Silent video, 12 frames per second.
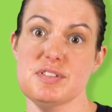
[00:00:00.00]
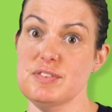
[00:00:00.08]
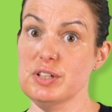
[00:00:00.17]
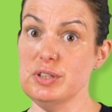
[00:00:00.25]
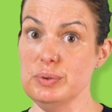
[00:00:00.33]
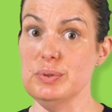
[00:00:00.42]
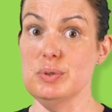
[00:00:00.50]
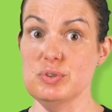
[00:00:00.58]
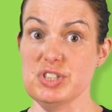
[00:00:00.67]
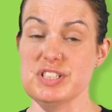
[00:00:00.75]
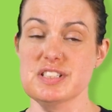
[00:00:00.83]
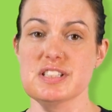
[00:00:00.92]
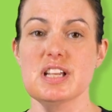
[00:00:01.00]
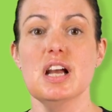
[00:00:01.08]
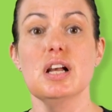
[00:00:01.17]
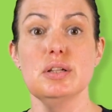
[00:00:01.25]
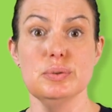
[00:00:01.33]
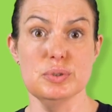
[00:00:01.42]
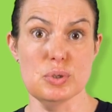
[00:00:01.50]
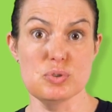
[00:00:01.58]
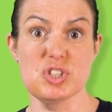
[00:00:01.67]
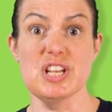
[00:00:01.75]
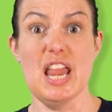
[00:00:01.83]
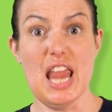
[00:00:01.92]
of agglutinogens:
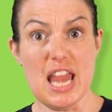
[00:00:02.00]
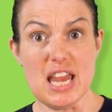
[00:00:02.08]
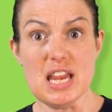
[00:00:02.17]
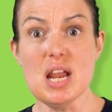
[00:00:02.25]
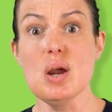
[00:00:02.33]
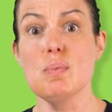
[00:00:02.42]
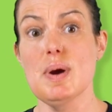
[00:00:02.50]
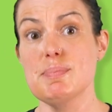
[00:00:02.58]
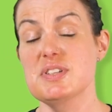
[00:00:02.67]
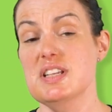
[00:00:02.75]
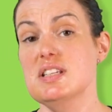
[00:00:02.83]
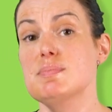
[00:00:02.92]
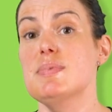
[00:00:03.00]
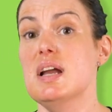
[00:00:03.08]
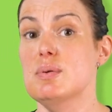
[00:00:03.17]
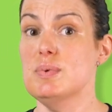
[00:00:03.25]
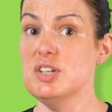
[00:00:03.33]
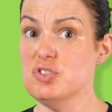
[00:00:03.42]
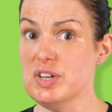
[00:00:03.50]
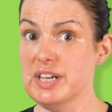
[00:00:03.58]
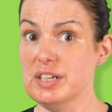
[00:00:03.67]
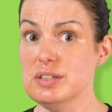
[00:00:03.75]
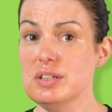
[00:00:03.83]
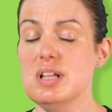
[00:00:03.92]
agglutinogen A, represented by a red
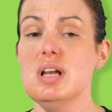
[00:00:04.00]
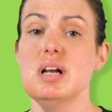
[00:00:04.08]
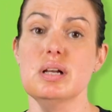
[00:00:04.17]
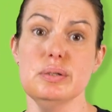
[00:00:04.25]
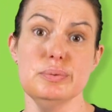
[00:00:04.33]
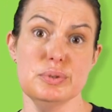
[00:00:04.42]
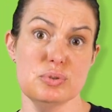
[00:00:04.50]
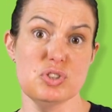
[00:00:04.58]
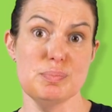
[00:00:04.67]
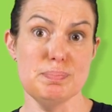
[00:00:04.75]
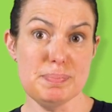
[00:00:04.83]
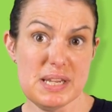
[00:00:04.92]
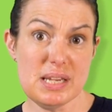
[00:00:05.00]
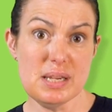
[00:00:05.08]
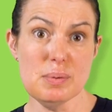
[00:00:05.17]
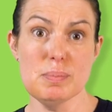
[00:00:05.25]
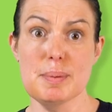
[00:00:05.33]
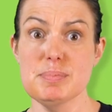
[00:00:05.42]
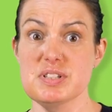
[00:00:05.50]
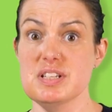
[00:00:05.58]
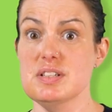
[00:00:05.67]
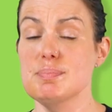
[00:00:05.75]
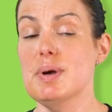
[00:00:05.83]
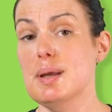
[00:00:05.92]
triangle, agglutinogen B,
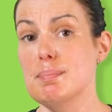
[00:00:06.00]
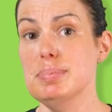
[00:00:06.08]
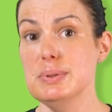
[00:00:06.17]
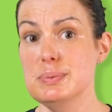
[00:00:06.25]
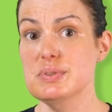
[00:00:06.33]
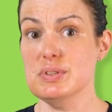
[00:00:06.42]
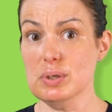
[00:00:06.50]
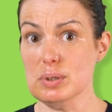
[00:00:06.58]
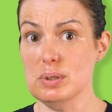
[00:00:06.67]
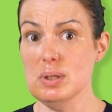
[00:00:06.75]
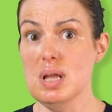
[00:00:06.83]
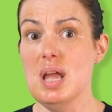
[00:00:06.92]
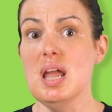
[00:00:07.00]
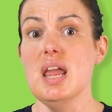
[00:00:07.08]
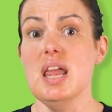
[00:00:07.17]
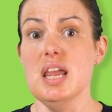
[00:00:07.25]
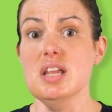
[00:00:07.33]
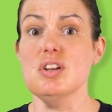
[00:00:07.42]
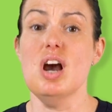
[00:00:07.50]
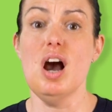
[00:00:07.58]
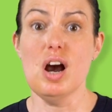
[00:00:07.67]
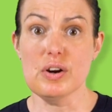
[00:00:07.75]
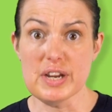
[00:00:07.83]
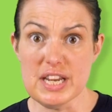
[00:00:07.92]
represented by a blue circle, and
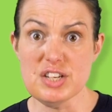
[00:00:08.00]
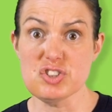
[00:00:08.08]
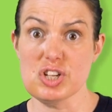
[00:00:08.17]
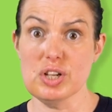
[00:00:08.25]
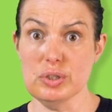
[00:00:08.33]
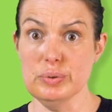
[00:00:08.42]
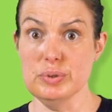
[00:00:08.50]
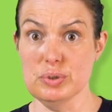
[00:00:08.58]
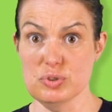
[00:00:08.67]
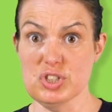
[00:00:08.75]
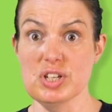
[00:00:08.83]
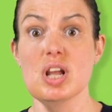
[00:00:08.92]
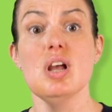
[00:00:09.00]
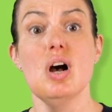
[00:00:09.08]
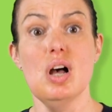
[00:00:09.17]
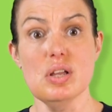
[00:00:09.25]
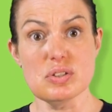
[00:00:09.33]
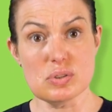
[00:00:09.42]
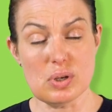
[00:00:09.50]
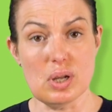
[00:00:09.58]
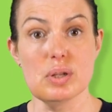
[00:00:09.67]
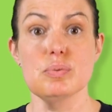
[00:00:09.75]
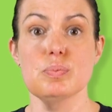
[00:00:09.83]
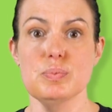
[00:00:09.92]
Rh agglutinogen, also
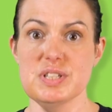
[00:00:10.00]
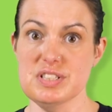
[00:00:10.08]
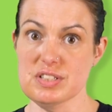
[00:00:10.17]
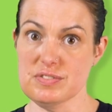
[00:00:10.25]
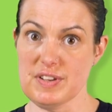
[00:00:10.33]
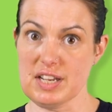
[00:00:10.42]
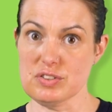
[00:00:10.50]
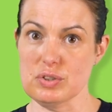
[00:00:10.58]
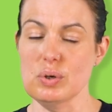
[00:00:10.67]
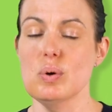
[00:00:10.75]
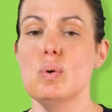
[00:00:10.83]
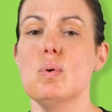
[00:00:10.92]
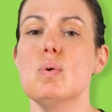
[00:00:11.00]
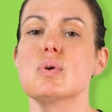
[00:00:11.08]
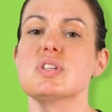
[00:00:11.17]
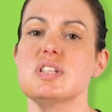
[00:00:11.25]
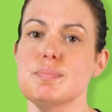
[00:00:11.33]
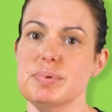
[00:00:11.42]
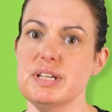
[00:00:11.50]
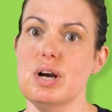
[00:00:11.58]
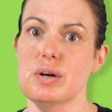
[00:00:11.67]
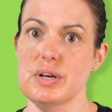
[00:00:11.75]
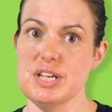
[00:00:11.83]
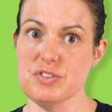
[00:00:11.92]
called rhesus factor, or simply
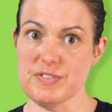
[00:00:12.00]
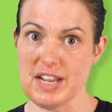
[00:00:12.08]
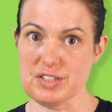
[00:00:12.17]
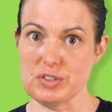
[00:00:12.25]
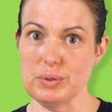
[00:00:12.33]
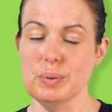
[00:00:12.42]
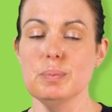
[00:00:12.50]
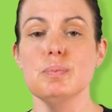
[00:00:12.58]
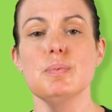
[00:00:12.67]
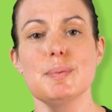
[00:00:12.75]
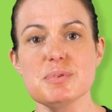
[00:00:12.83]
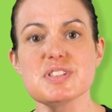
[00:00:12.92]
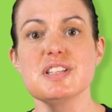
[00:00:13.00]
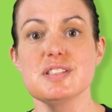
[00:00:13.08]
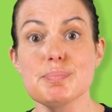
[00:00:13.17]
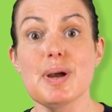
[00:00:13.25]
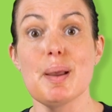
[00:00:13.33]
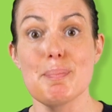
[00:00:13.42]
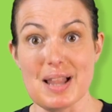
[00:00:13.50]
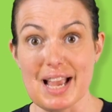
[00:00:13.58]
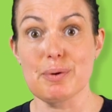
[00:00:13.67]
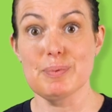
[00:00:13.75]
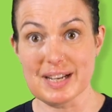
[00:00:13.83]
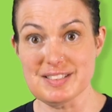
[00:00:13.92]
Rh factor, represented by a
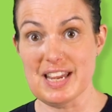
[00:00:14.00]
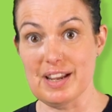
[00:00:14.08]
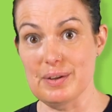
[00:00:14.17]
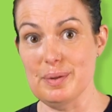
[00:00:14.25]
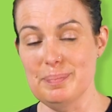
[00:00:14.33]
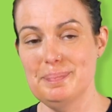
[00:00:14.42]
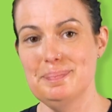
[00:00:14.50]
black rectangle.